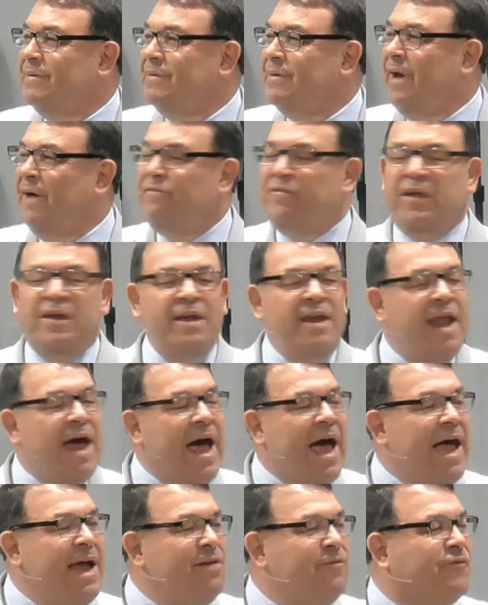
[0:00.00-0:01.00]
Of the
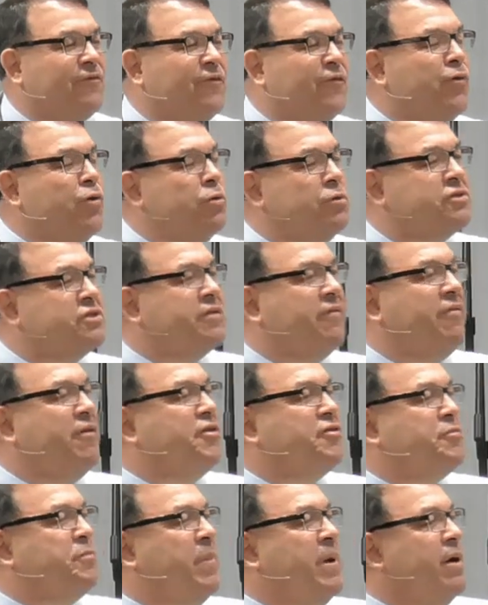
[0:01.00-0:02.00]
9 fruits of the
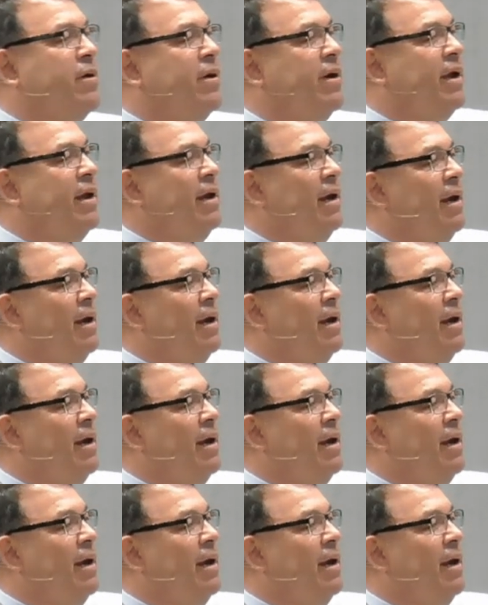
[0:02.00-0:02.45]
Spirit,